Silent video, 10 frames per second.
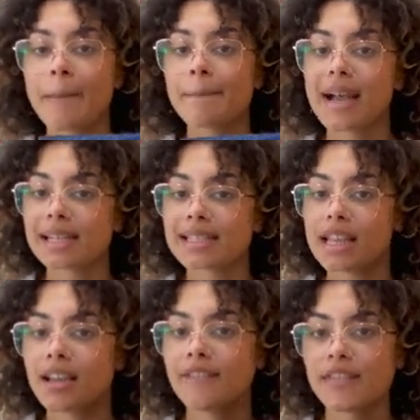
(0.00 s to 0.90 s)

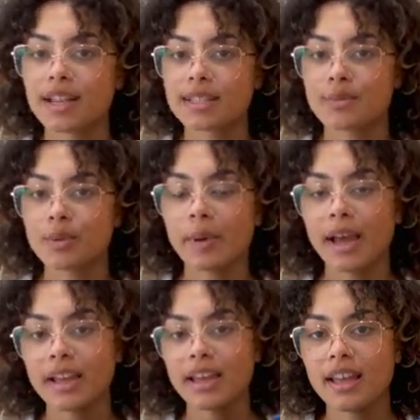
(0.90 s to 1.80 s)
Maxi Convertible
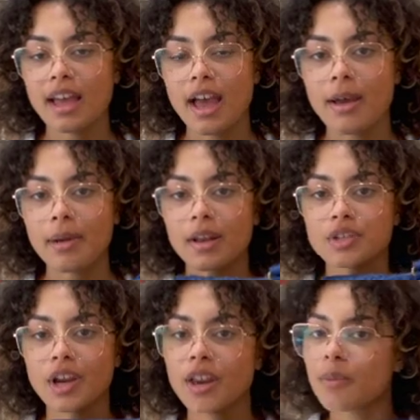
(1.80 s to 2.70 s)
bag. And I'll
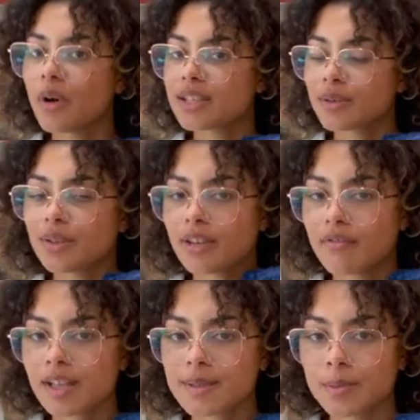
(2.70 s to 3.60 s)
show you why it's called the
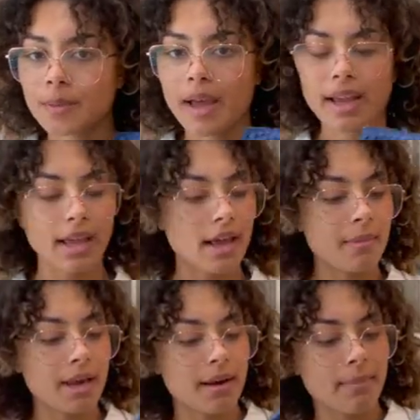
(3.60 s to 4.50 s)
convertible bag
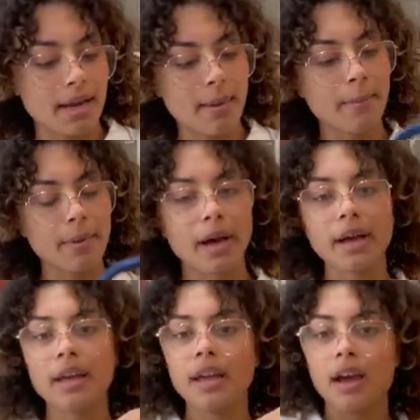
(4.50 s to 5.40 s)
in a minute,
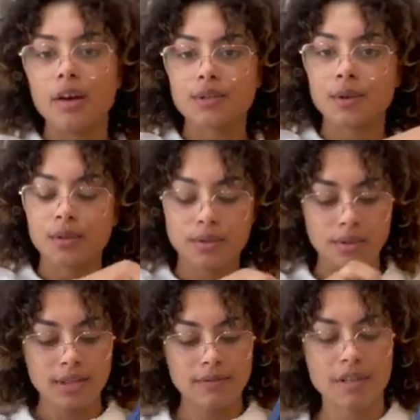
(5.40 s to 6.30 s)
but I'll talk you through
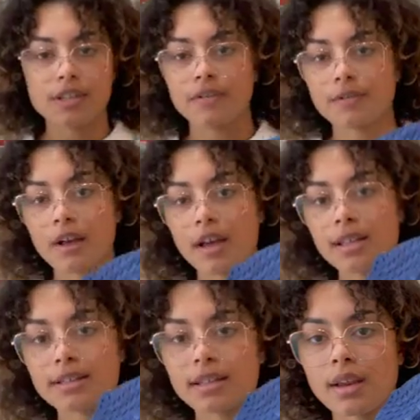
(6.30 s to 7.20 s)
these features
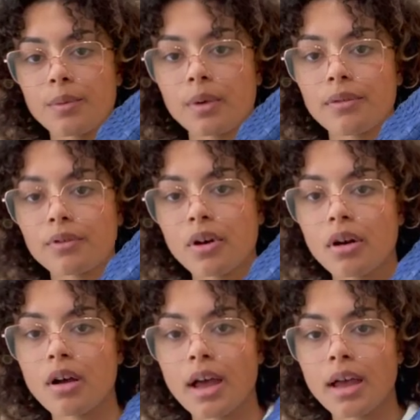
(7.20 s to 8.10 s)
first. So we've
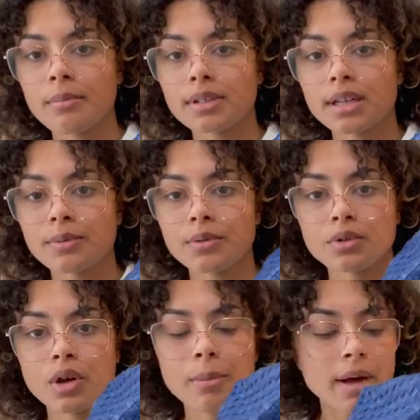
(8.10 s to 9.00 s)
got double
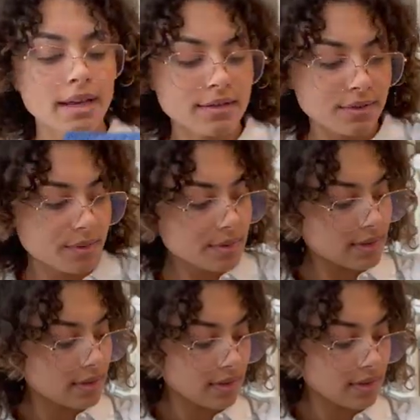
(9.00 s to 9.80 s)
top handles,